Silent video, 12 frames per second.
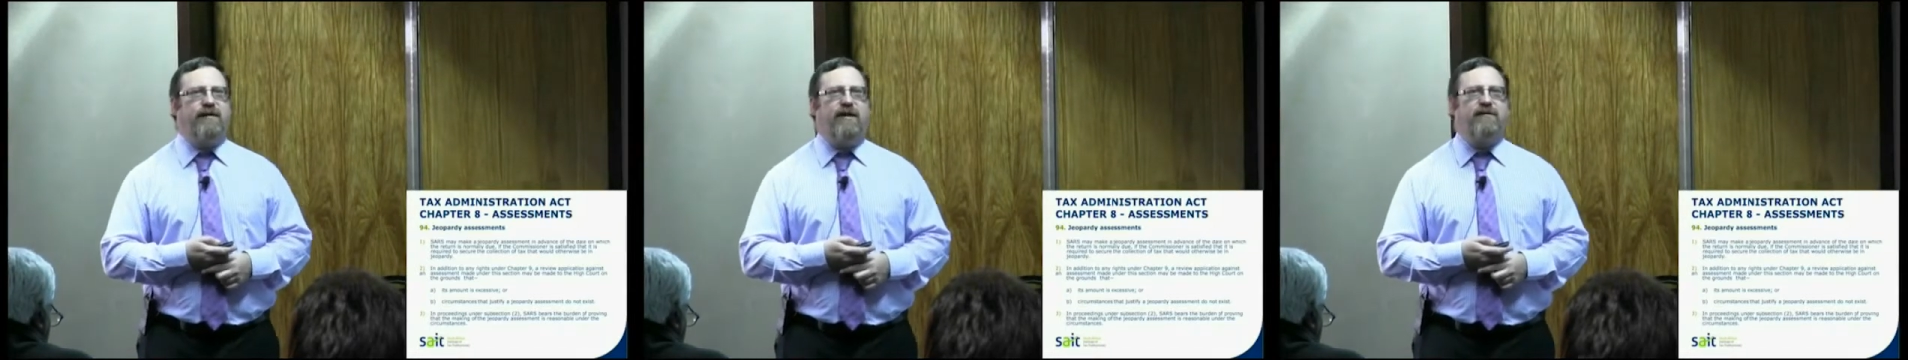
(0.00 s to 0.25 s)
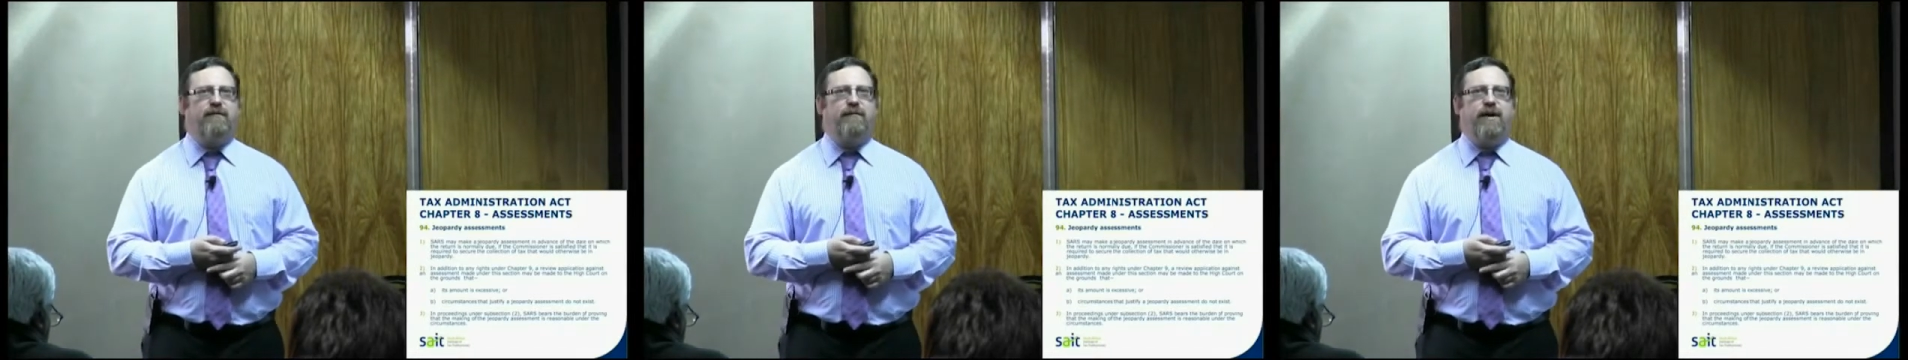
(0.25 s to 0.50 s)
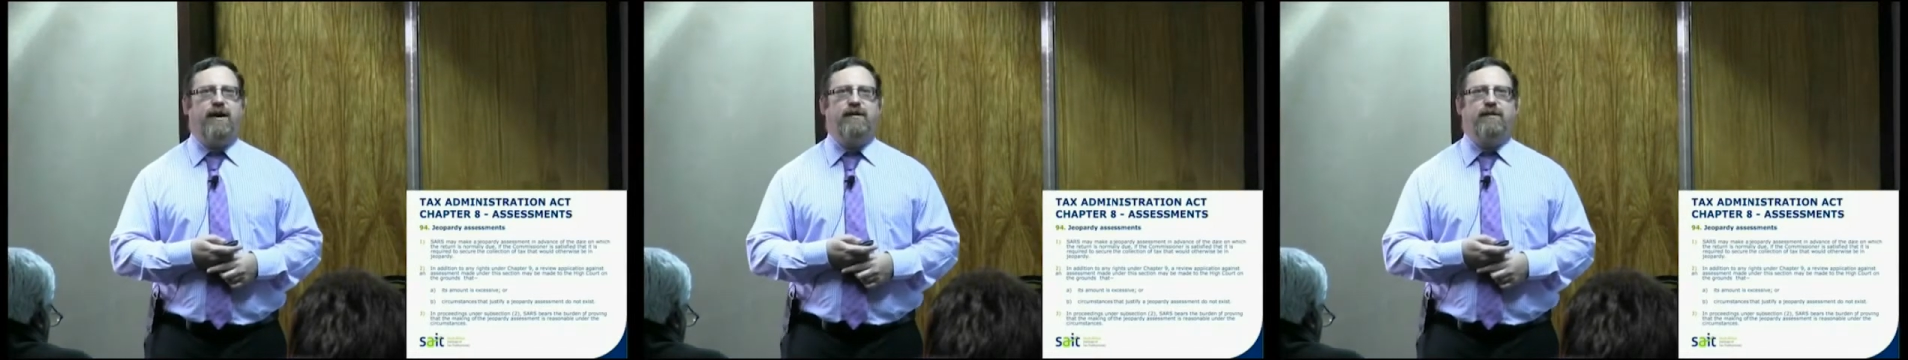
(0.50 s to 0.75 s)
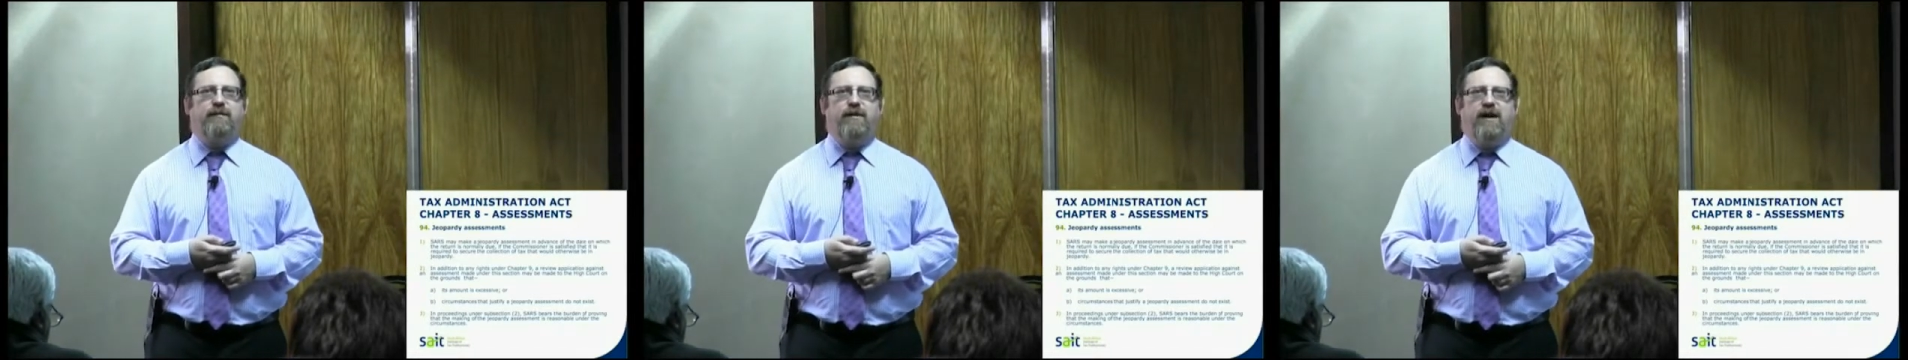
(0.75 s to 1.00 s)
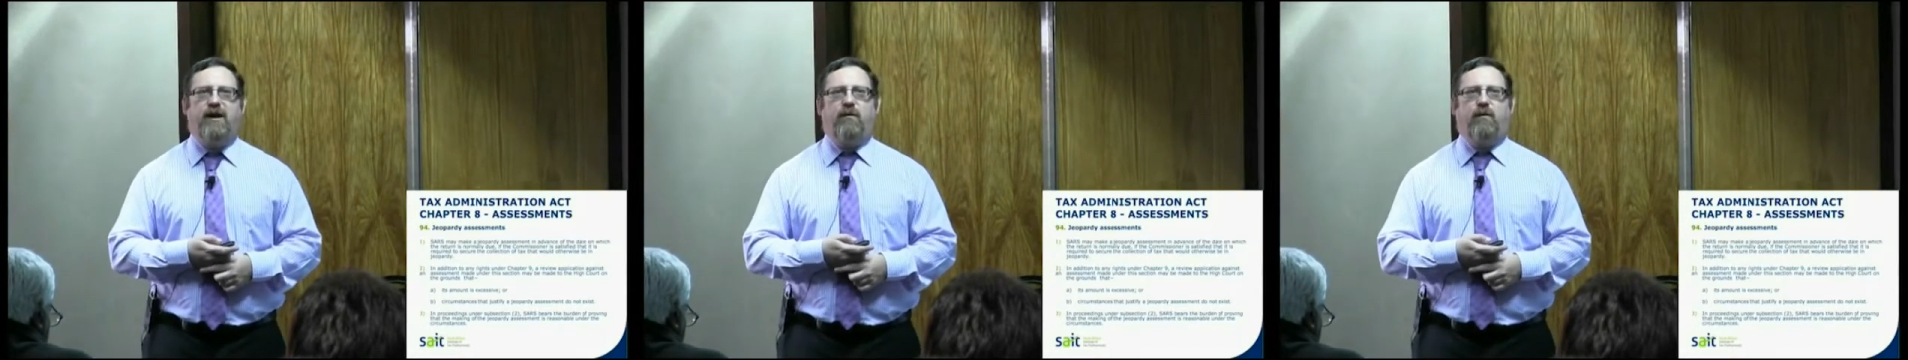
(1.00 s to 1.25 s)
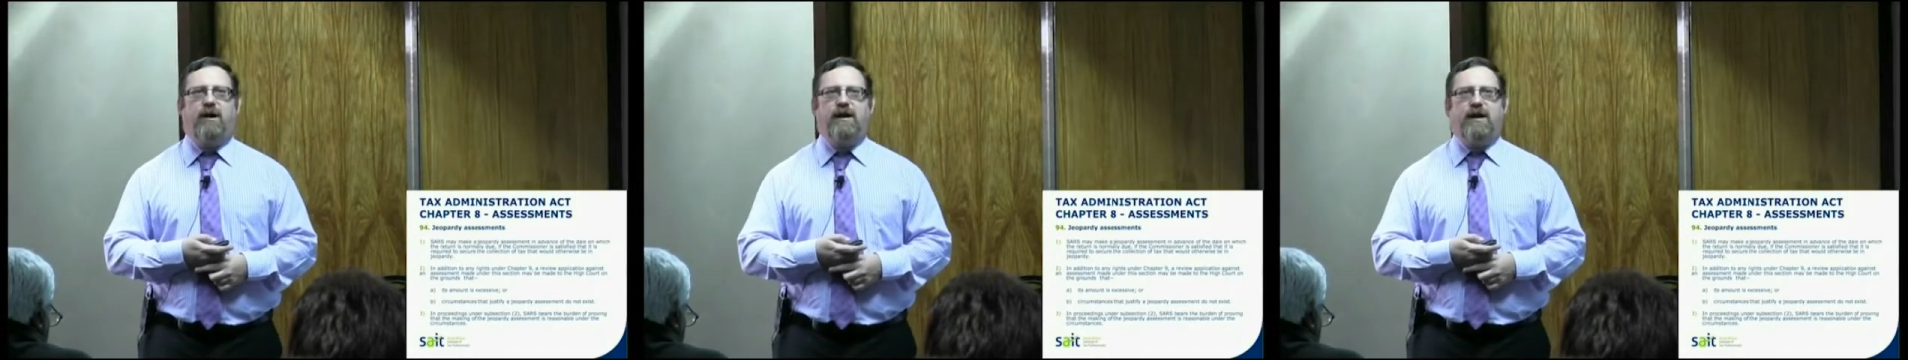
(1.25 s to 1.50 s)
hasn't paid the
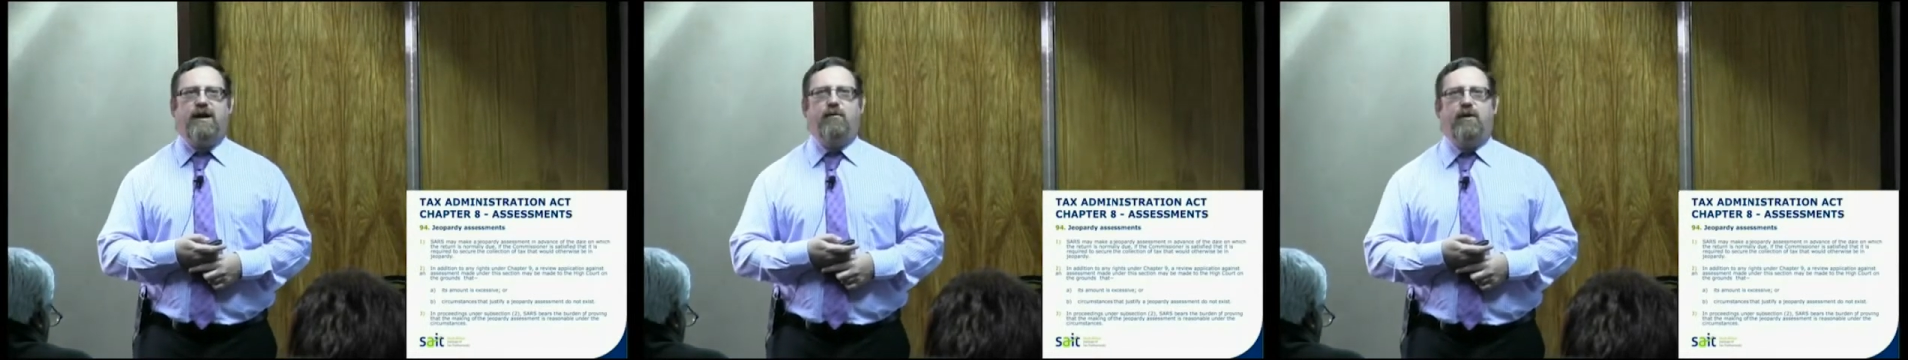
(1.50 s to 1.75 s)
PAYE,